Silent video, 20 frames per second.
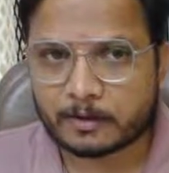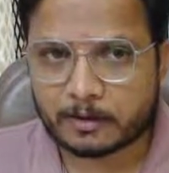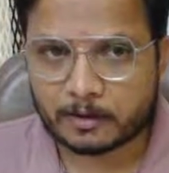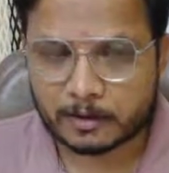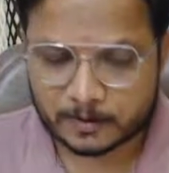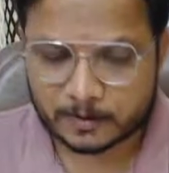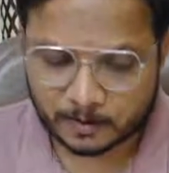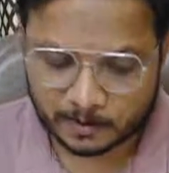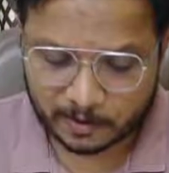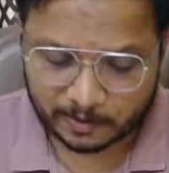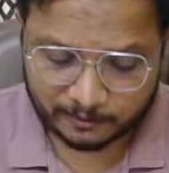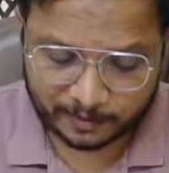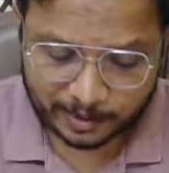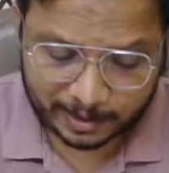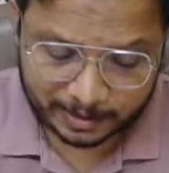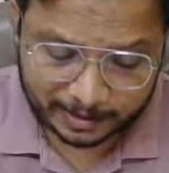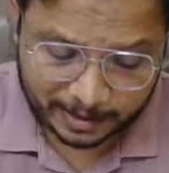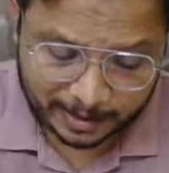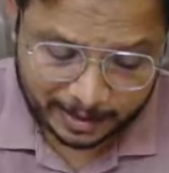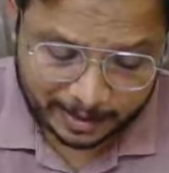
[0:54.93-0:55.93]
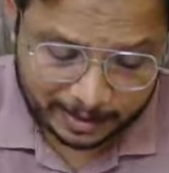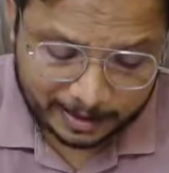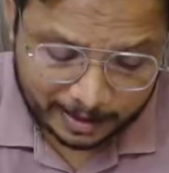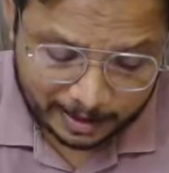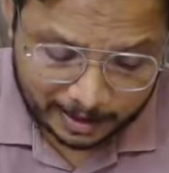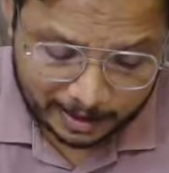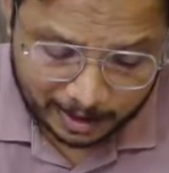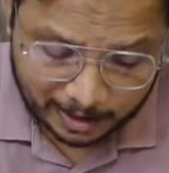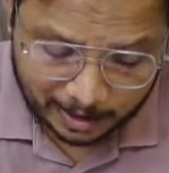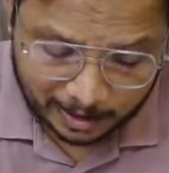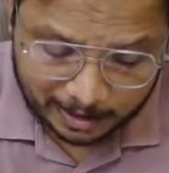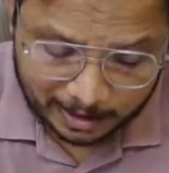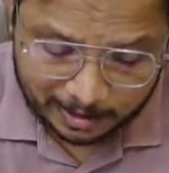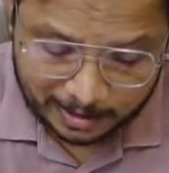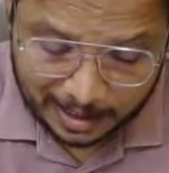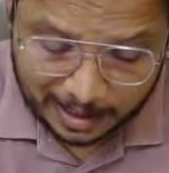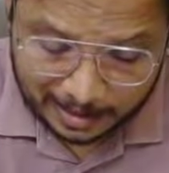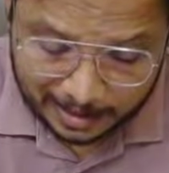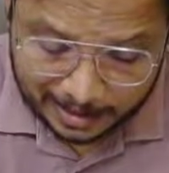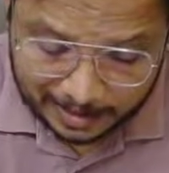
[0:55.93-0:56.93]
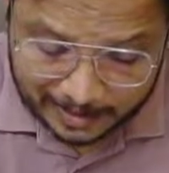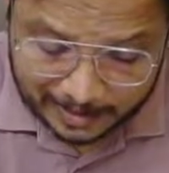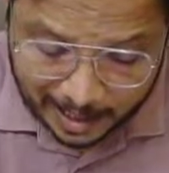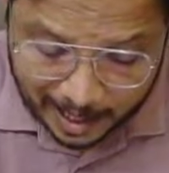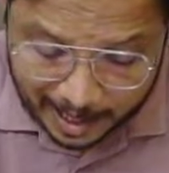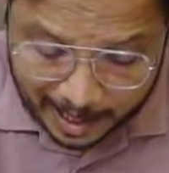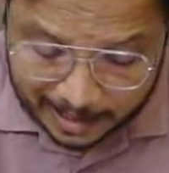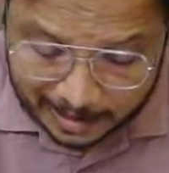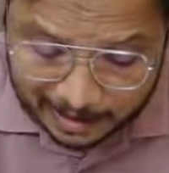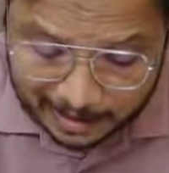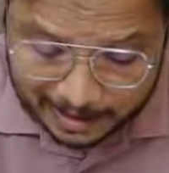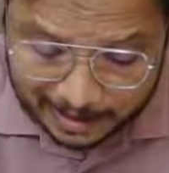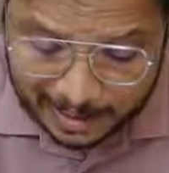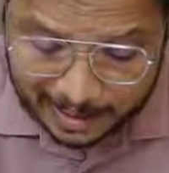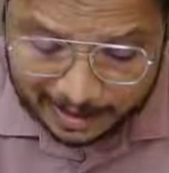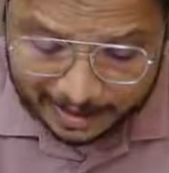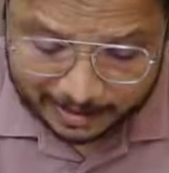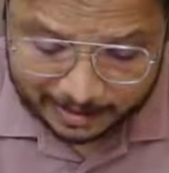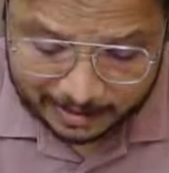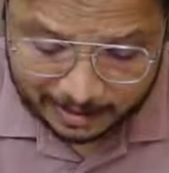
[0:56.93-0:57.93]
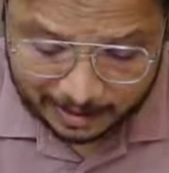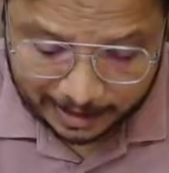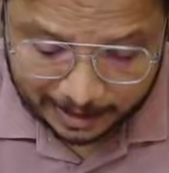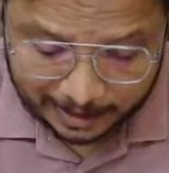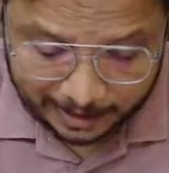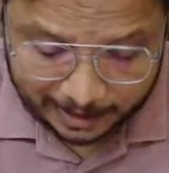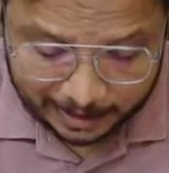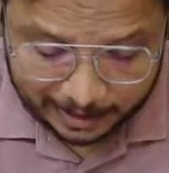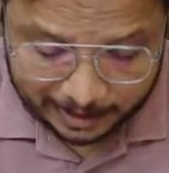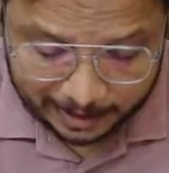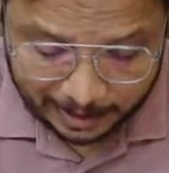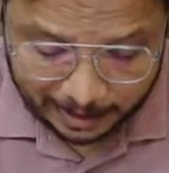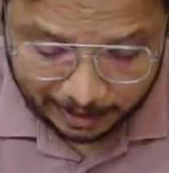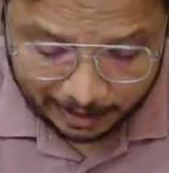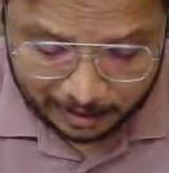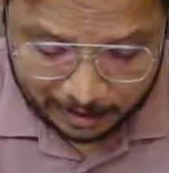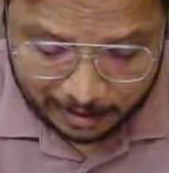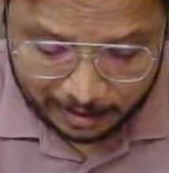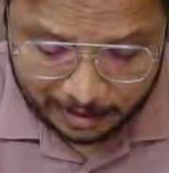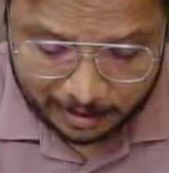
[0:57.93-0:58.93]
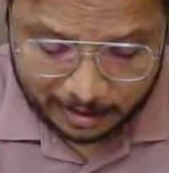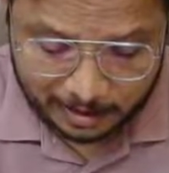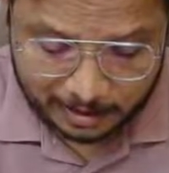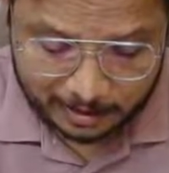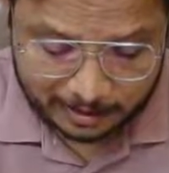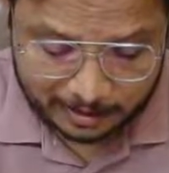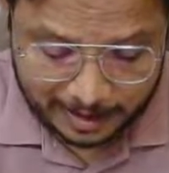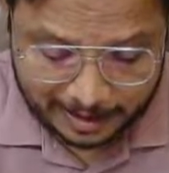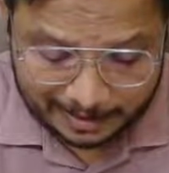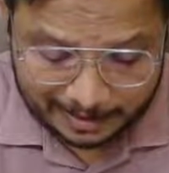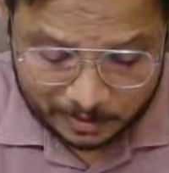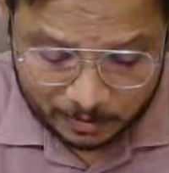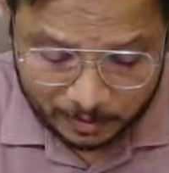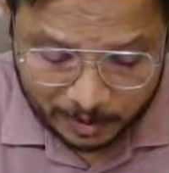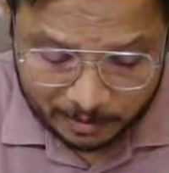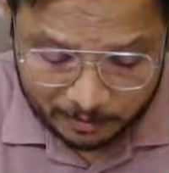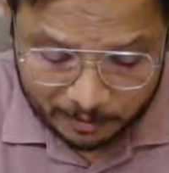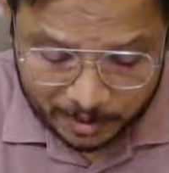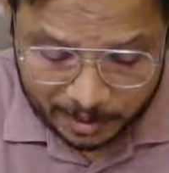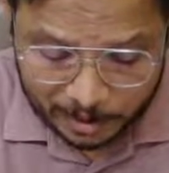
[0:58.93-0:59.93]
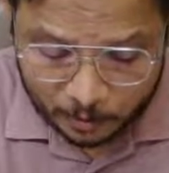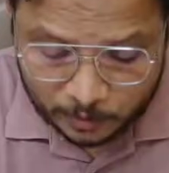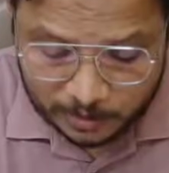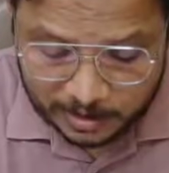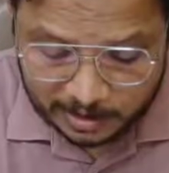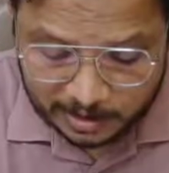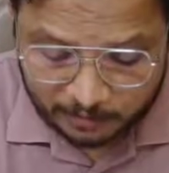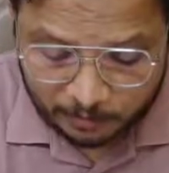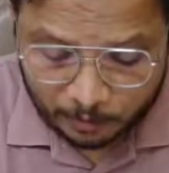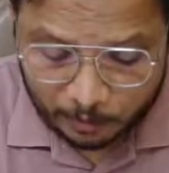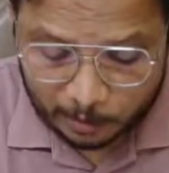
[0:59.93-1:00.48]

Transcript: So reflector antenna, that is highly directional antenna. That's why we use it for